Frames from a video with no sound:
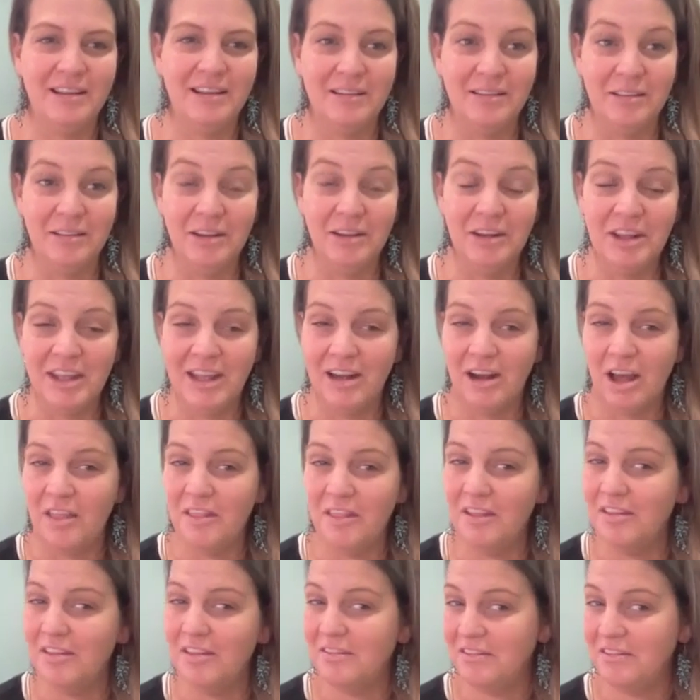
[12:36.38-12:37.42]
looking at all
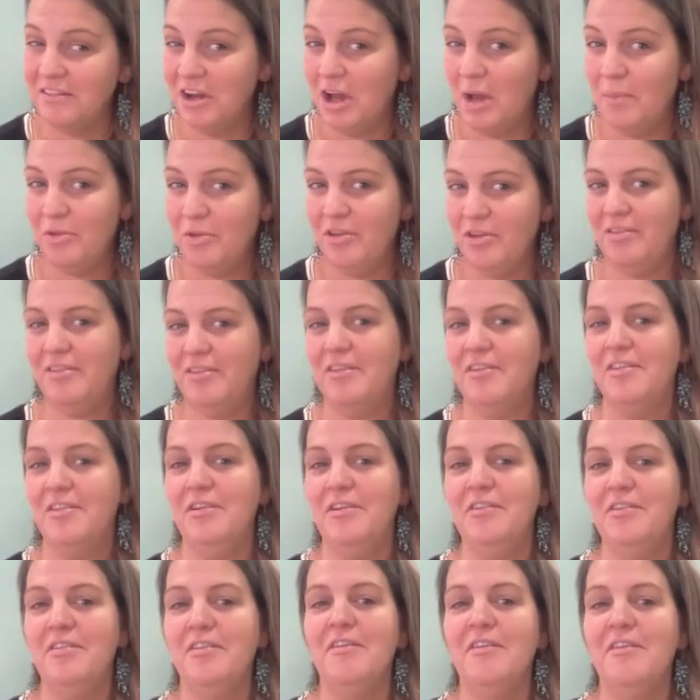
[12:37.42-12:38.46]
the different options, because
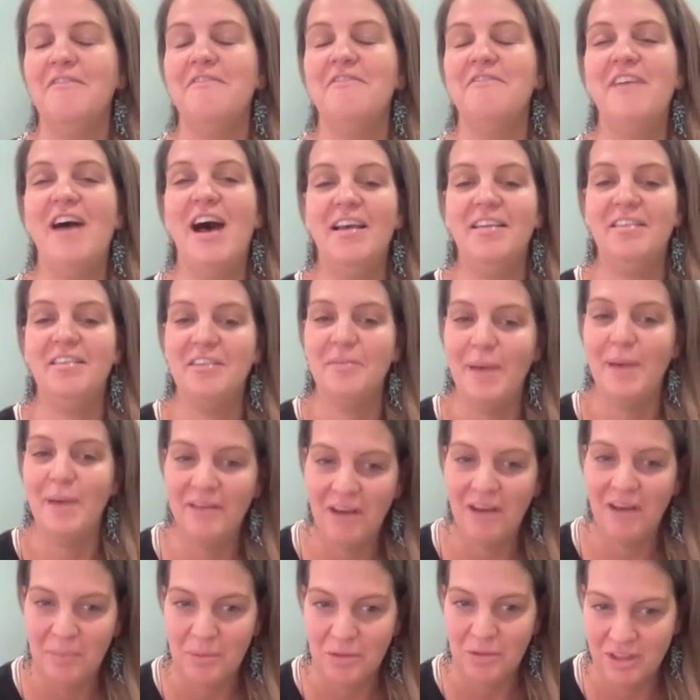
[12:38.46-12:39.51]
there's vast amount
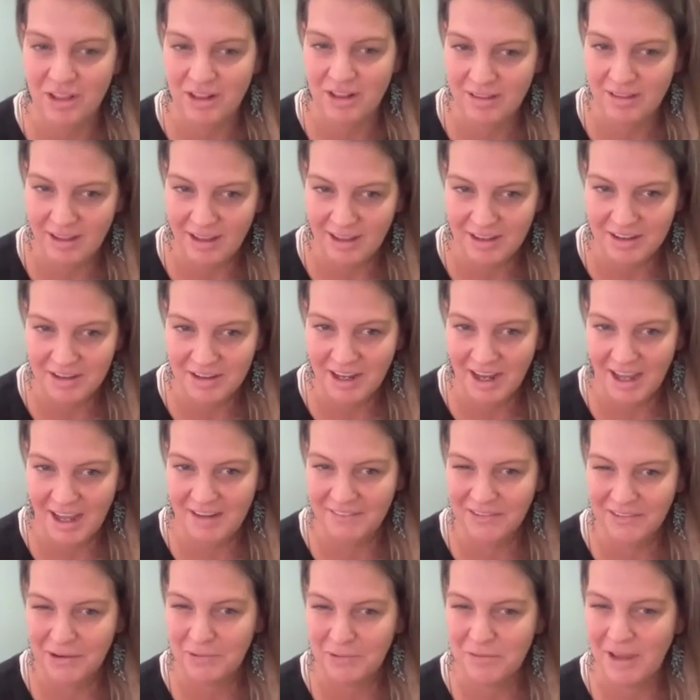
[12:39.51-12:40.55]
of options, and you kind
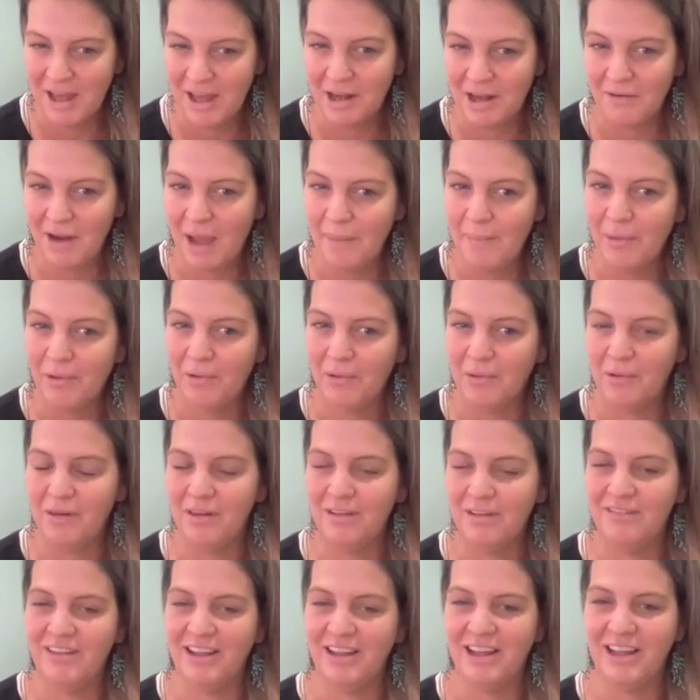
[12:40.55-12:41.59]
of go down a rabbit hole
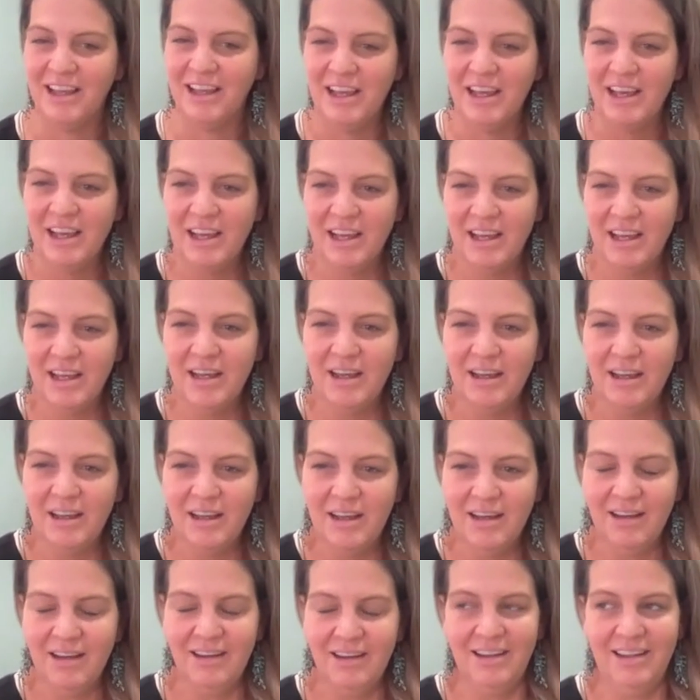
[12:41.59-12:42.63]
of
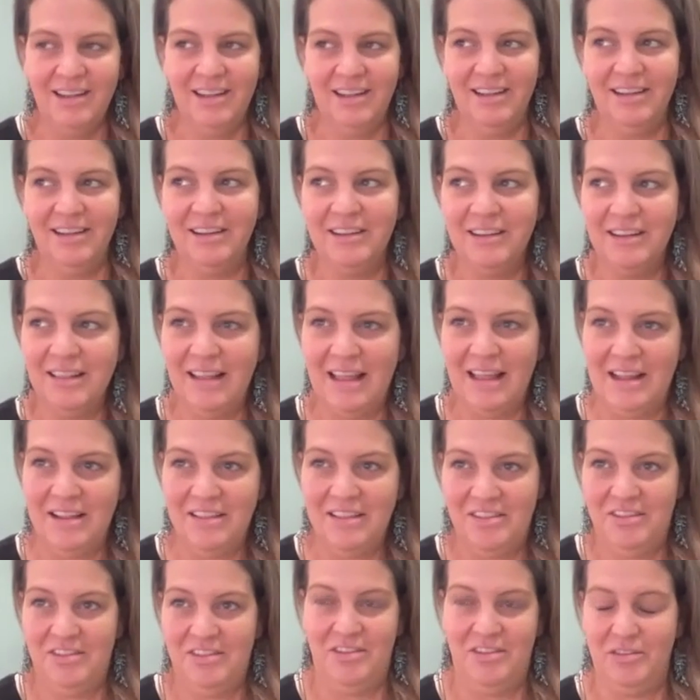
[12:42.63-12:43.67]
like
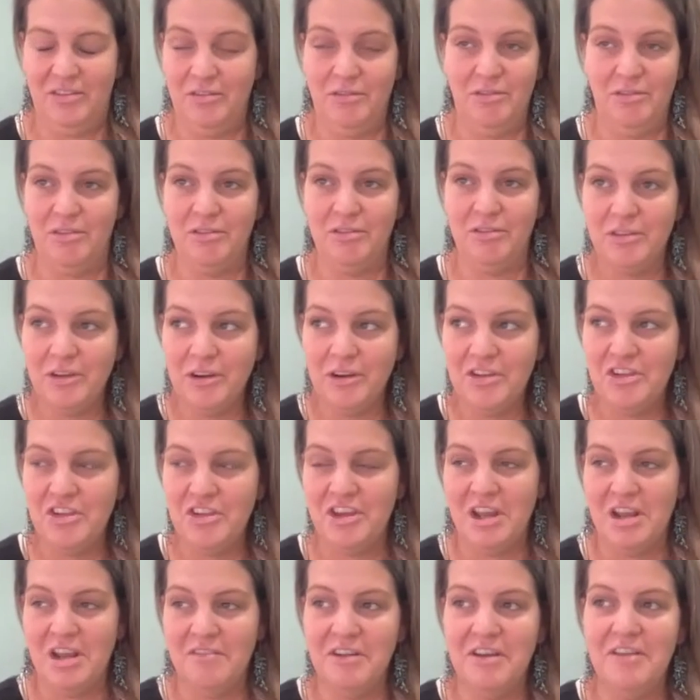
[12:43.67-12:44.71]

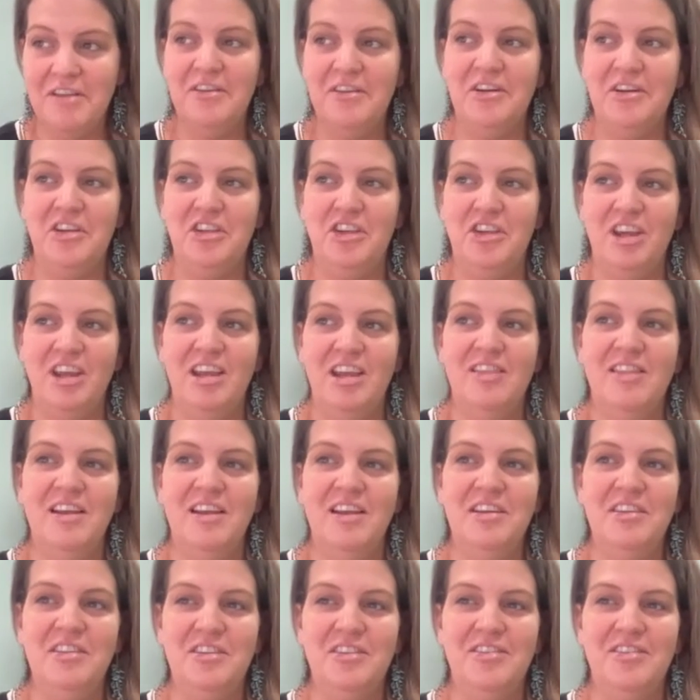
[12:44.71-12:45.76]
searching and researching, and then
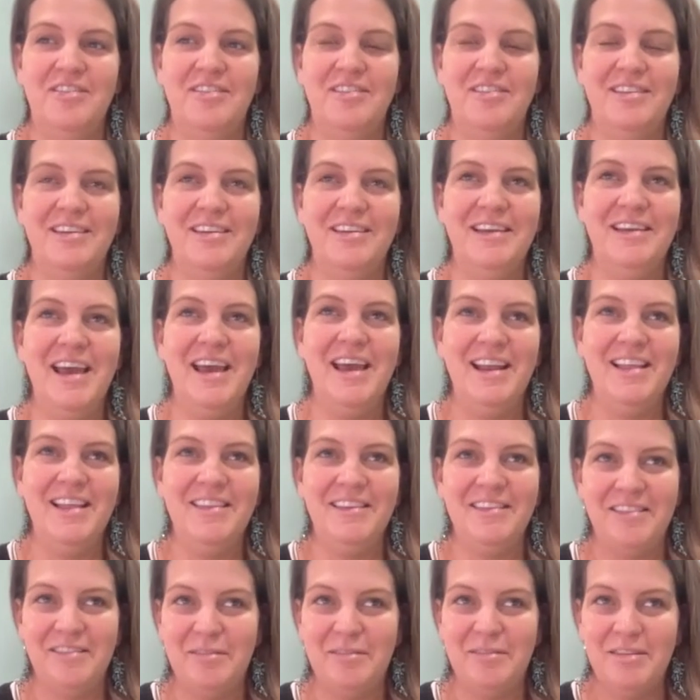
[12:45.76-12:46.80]
you get in
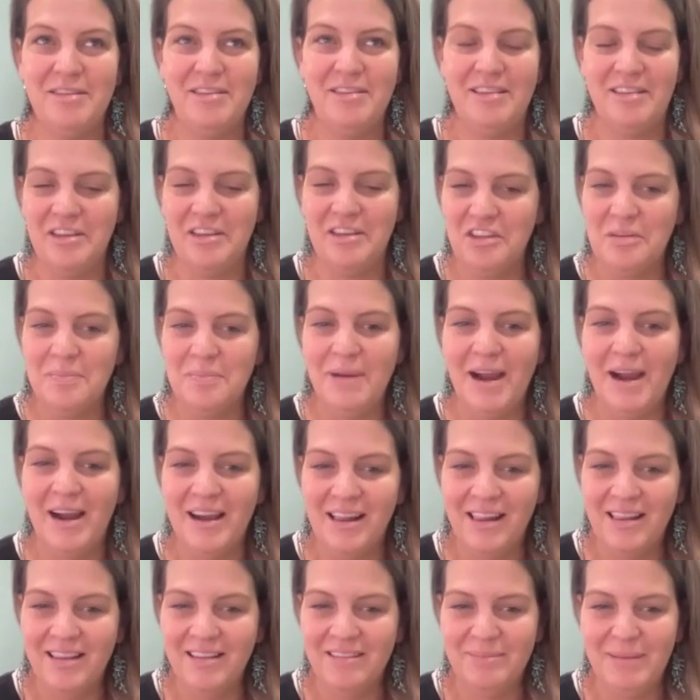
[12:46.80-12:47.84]
this decision
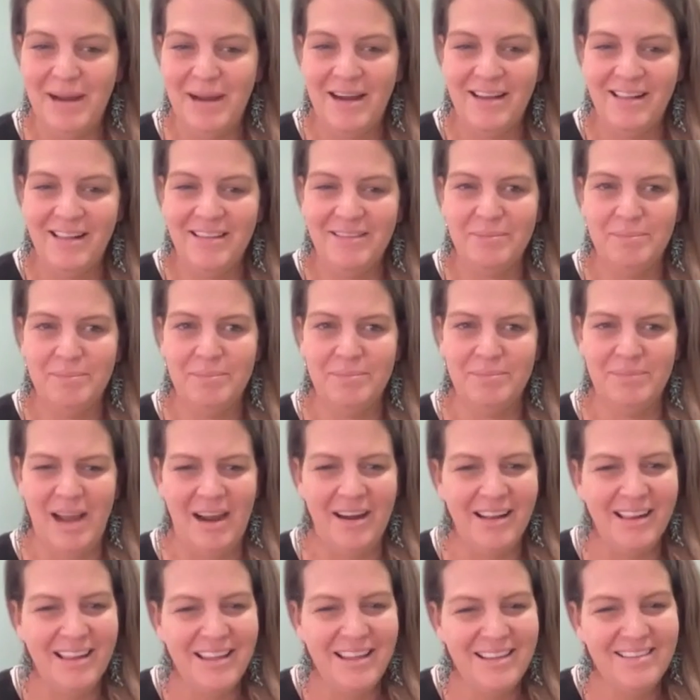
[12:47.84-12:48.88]

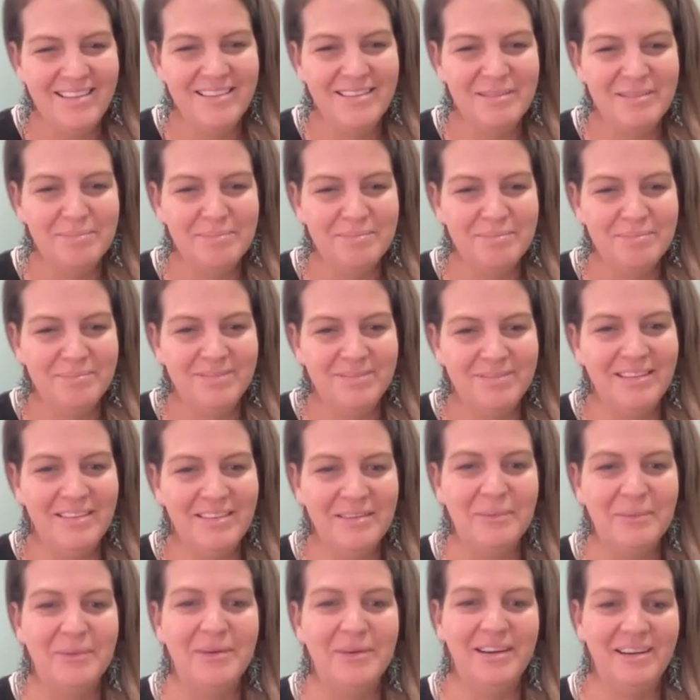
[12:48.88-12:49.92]
paralysis. That's
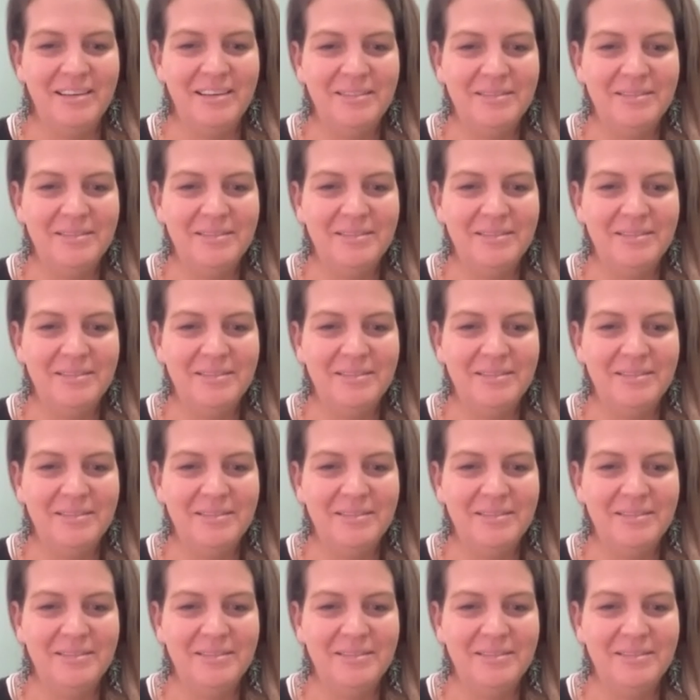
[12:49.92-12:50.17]
a word.